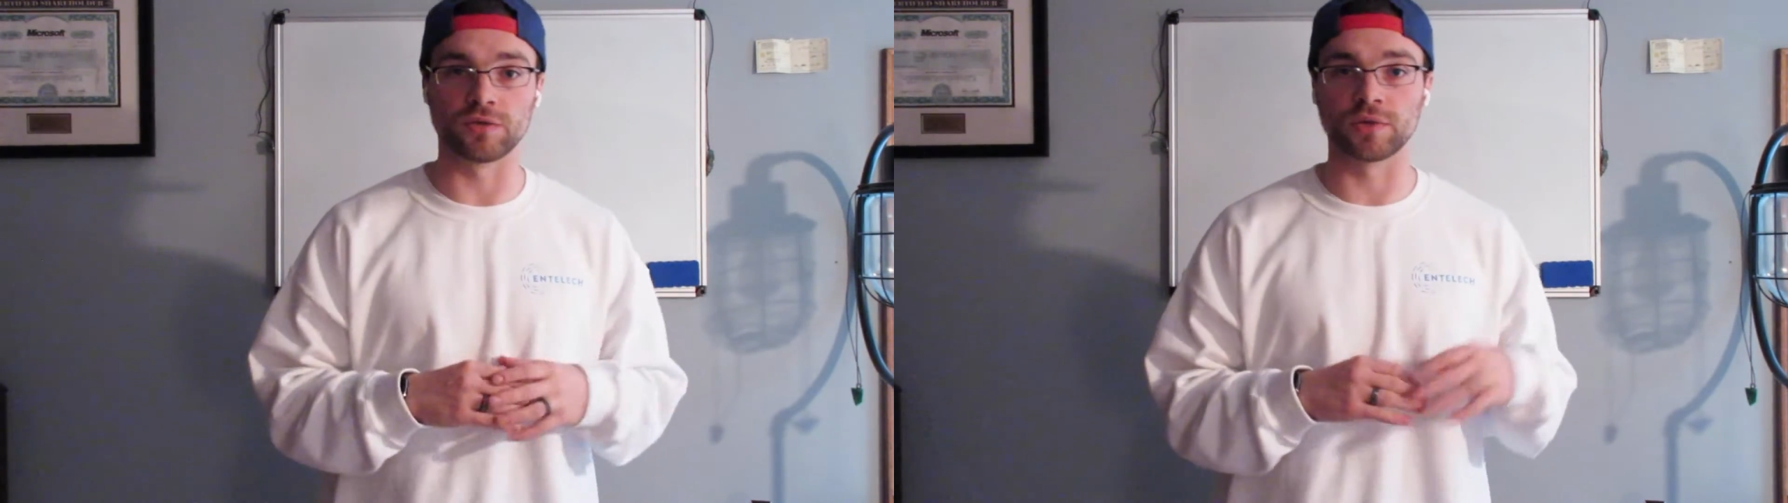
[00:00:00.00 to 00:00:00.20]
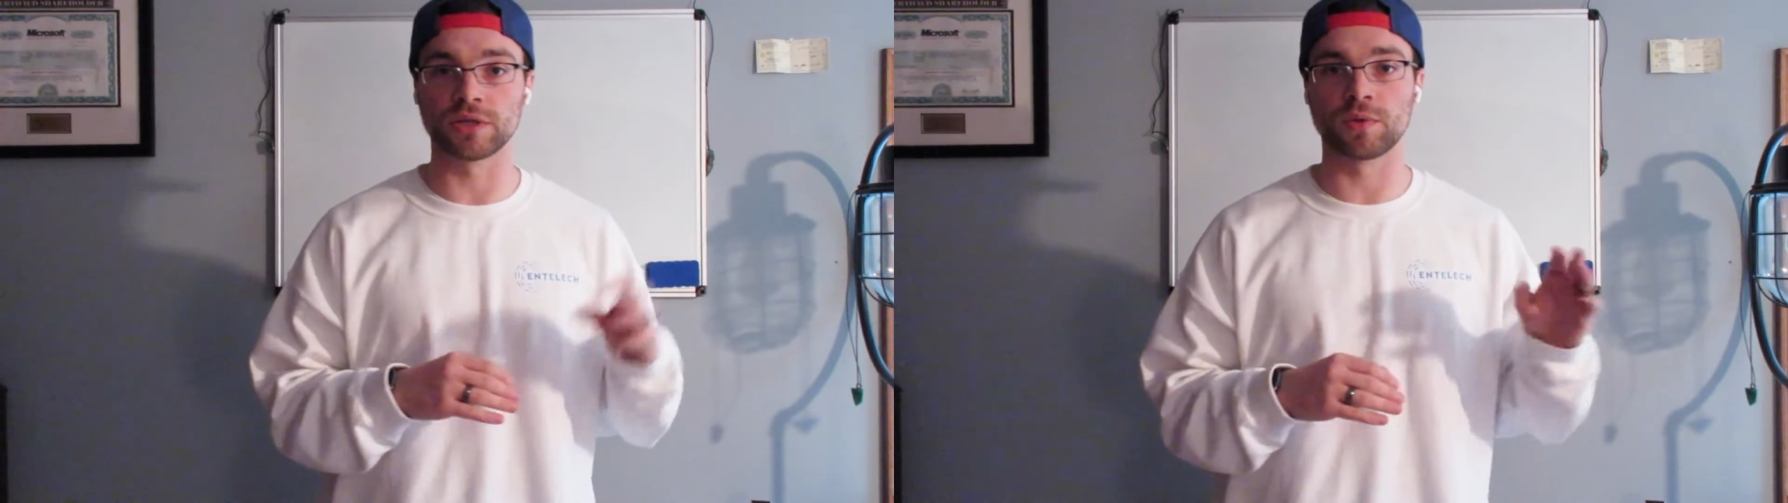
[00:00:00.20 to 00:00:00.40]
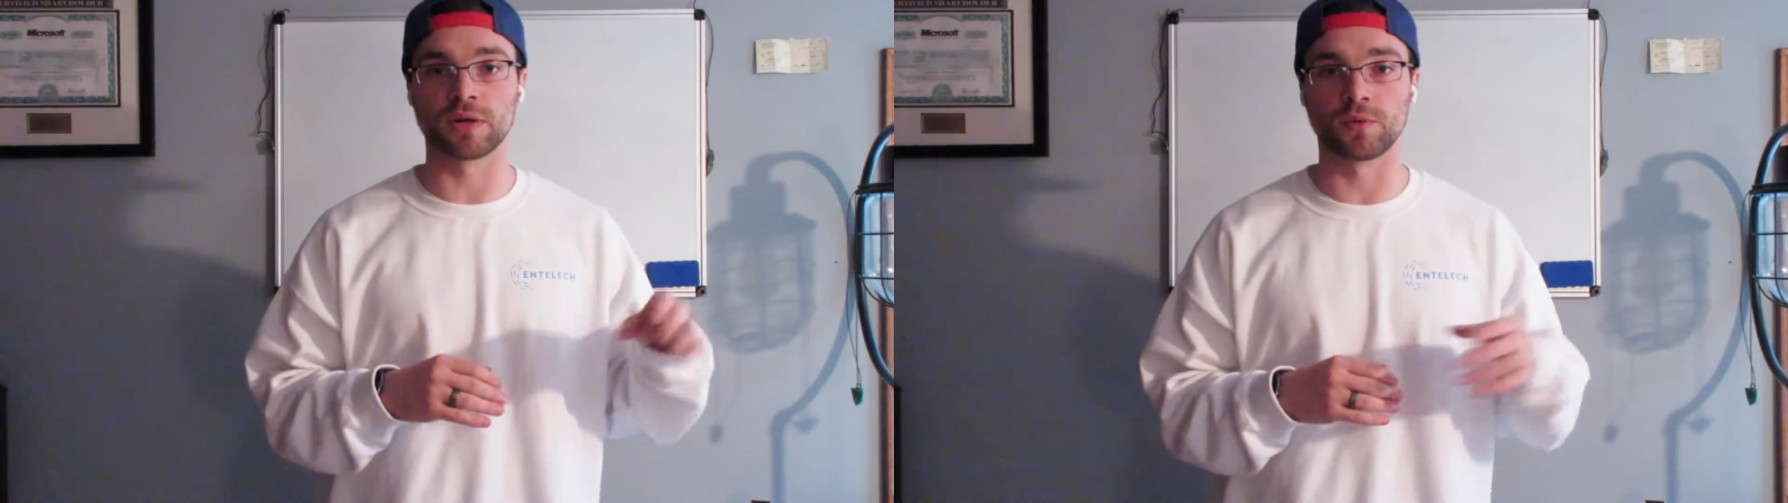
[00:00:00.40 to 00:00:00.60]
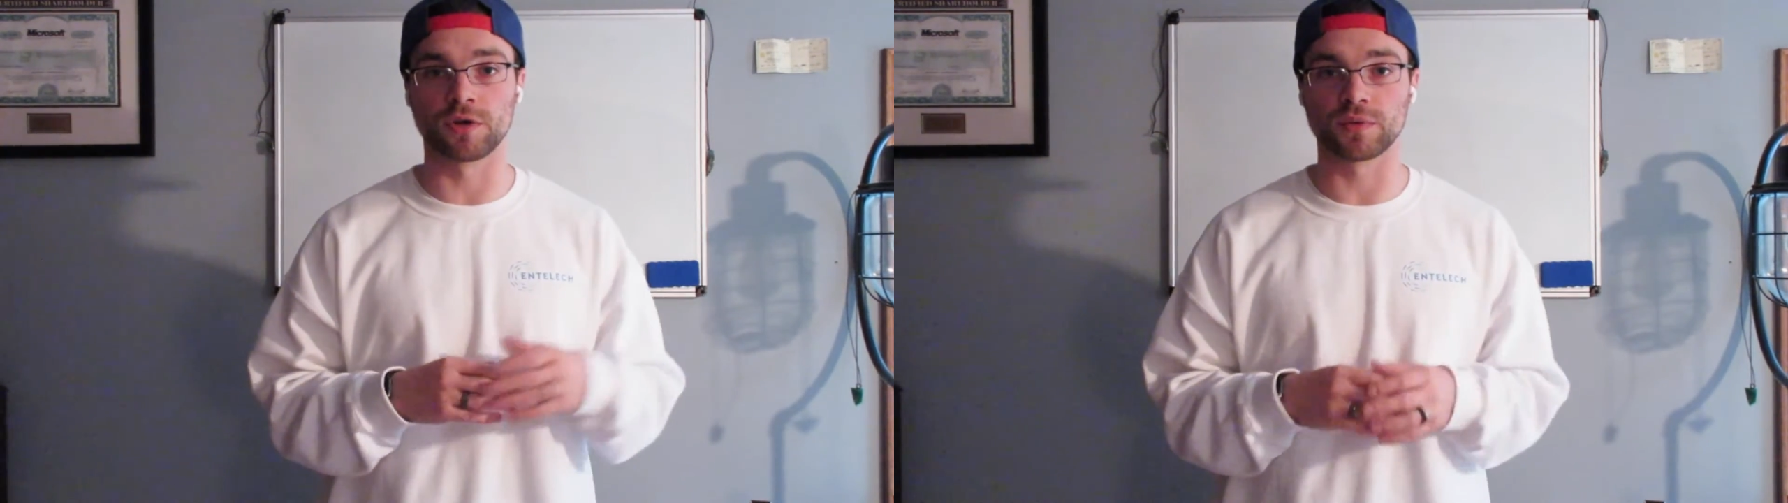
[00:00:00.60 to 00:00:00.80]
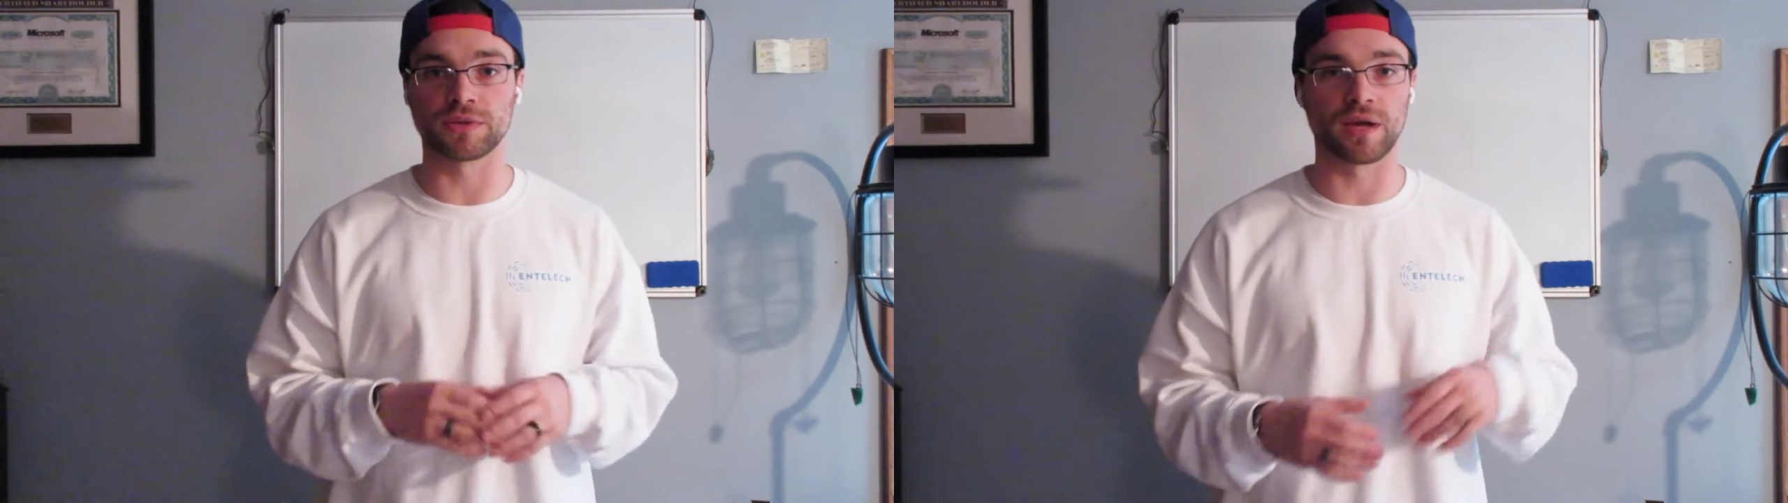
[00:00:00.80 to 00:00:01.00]
You really want to
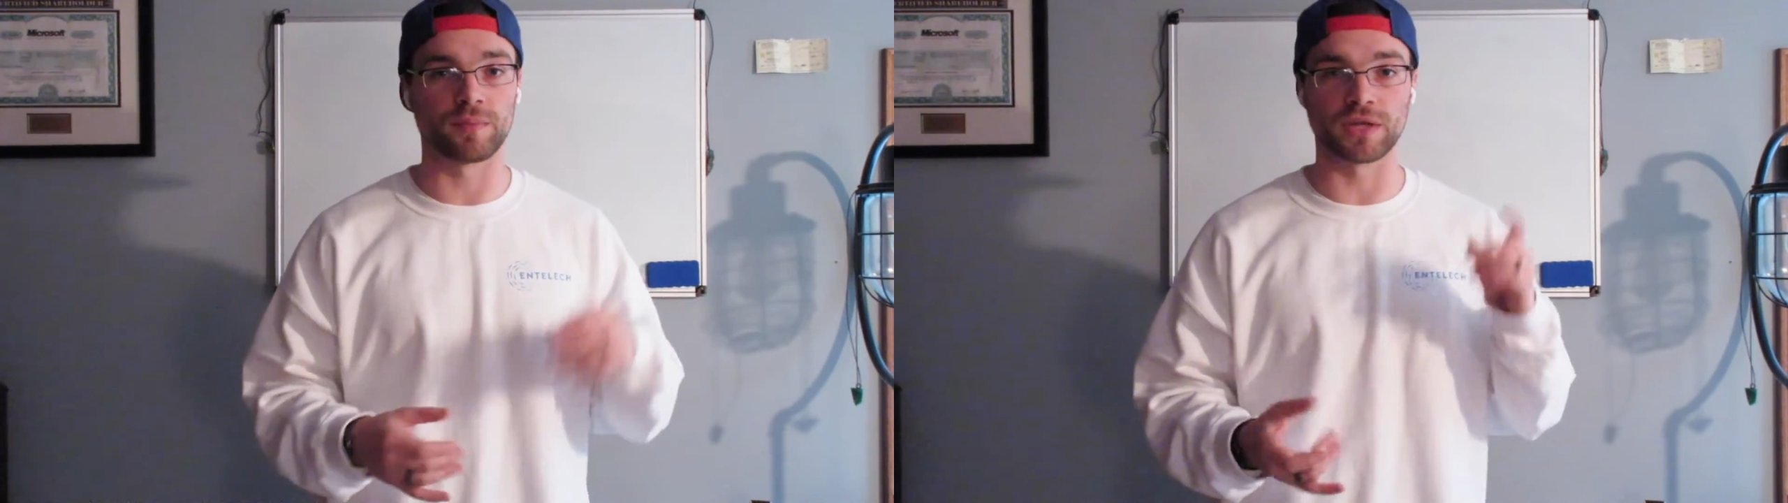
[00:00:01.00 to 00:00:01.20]
work with them.